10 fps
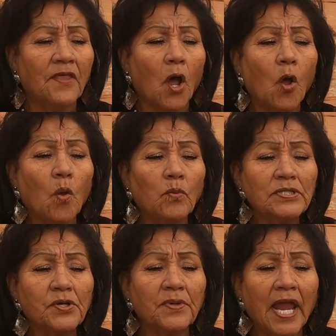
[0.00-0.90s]
The hull
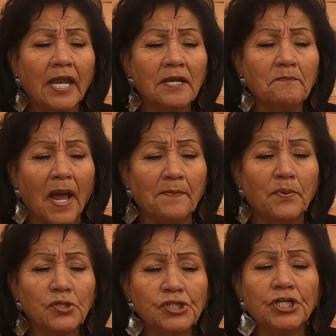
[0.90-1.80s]
was created by
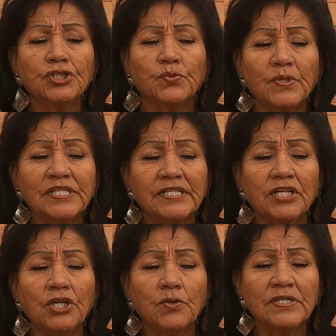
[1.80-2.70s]
pushing,
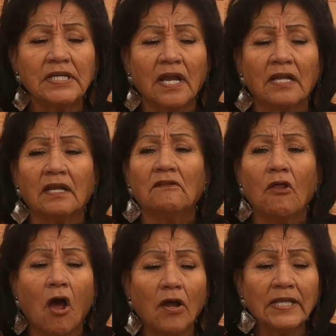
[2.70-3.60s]
twisting using an
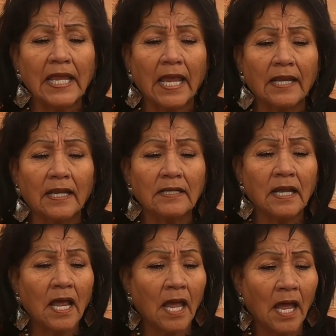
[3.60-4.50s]
elongated,